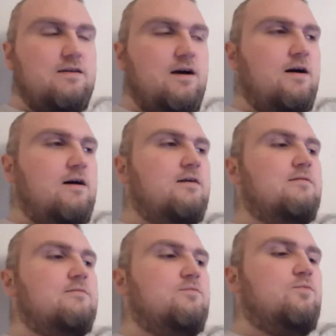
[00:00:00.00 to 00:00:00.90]
uh,
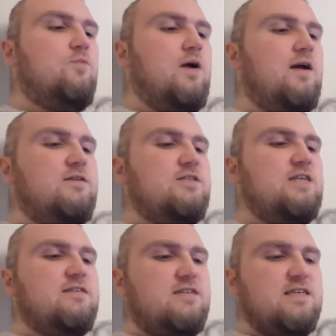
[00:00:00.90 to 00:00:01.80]
what she
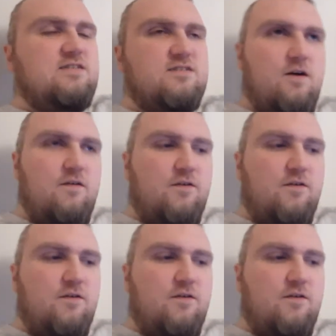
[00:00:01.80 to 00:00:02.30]
has to like solve